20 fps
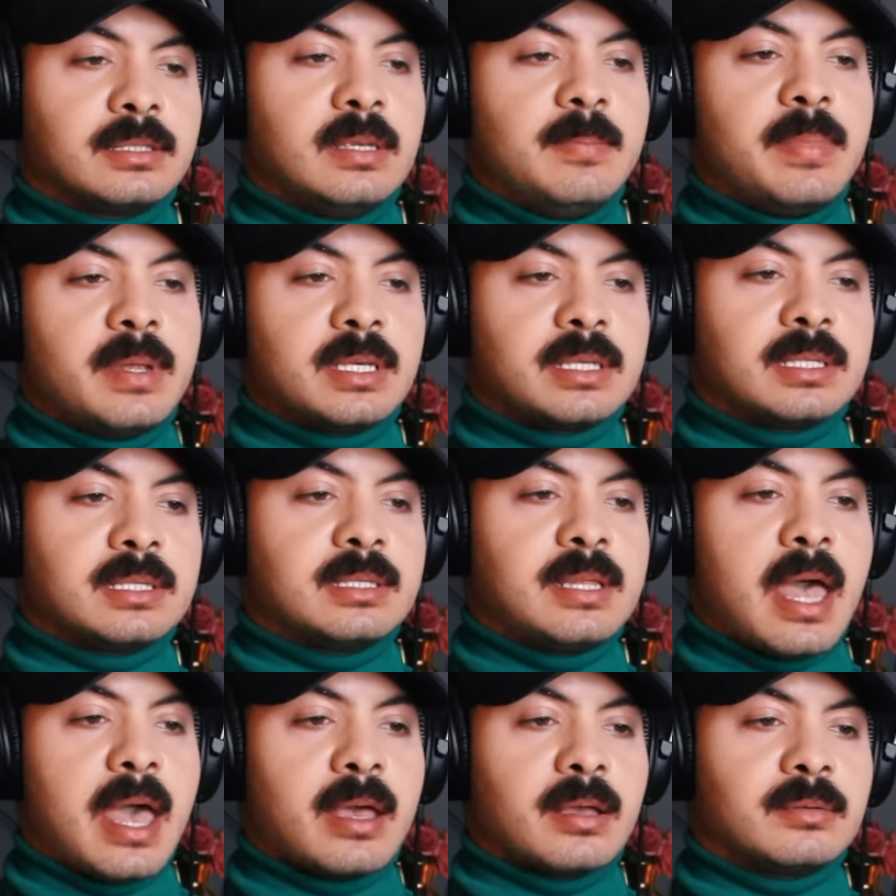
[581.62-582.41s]
bit of
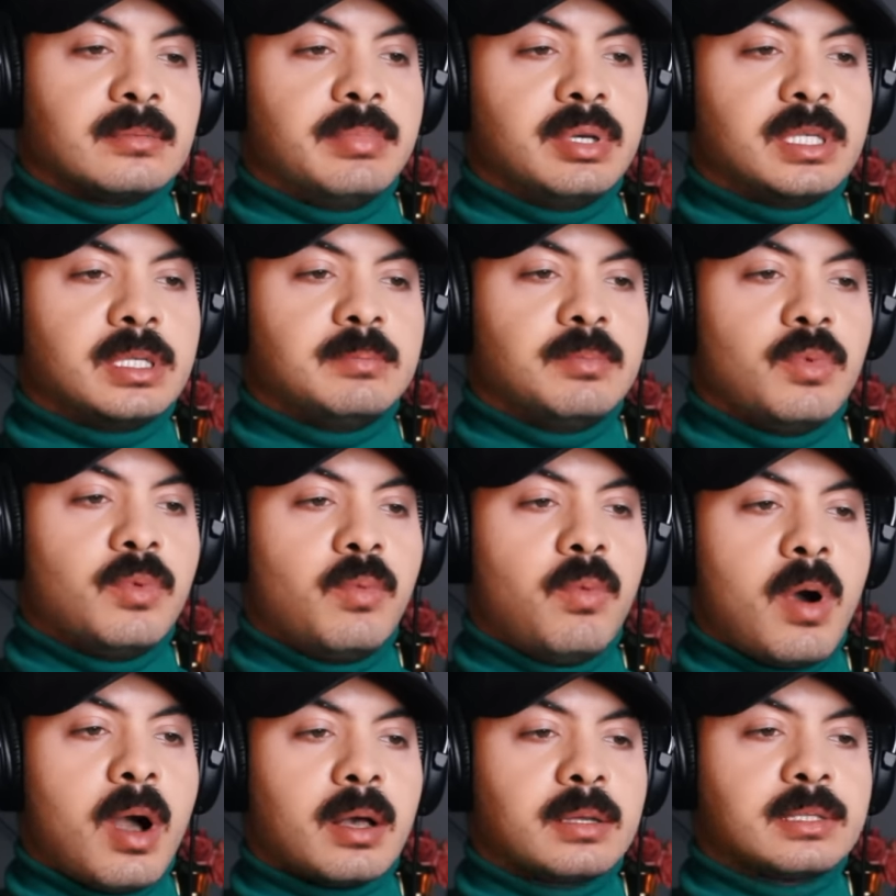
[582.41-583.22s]
stack. Bitches
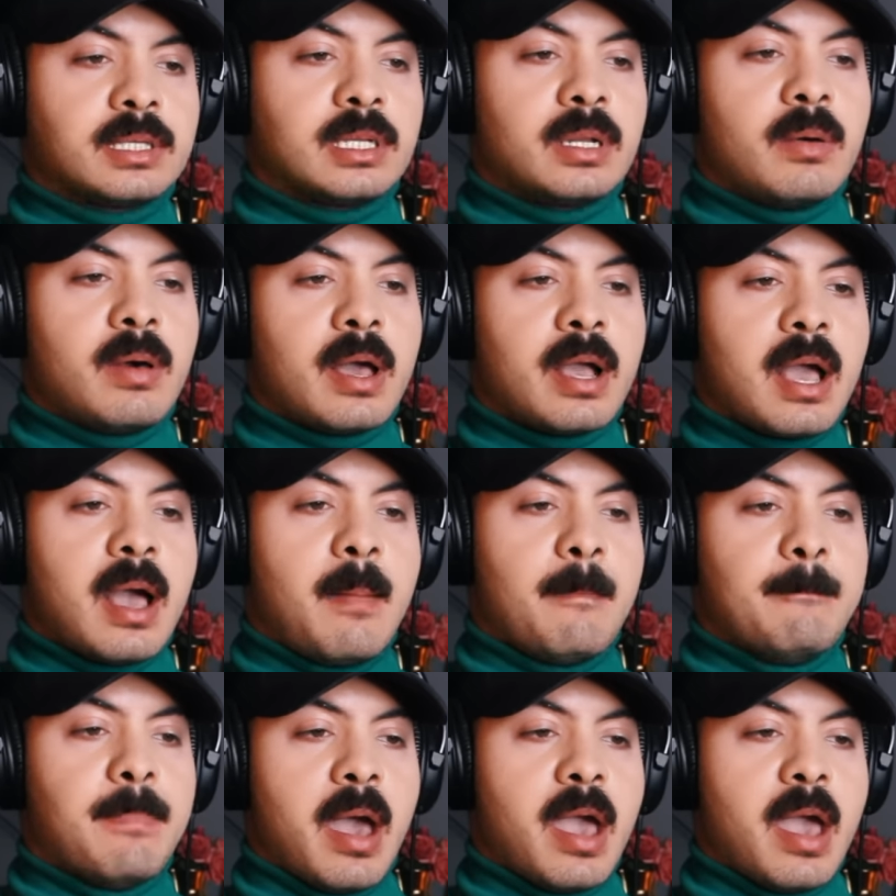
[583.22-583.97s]
move walk because they know I got